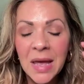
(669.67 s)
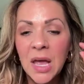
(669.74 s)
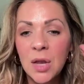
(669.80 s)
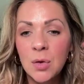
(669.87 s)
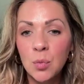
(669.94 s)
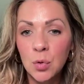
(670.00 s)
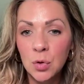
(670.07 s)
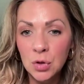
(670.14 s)

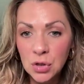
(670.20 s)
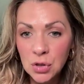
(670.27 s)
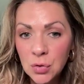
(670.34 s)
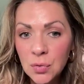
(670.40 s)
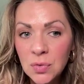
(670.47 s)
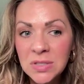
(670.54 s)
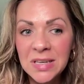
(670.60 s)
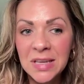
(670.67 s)
and we're
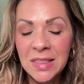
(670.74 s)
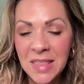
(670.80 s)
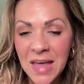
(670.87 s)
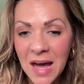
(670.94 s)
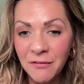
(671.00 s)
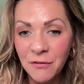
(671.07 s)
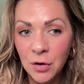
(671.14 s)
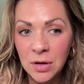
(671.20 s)
using
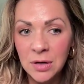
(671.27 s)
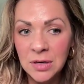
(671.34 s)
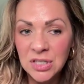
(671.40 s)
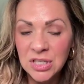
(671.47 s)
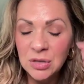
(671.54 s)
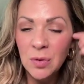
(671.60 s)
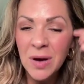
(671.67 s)
that for energy.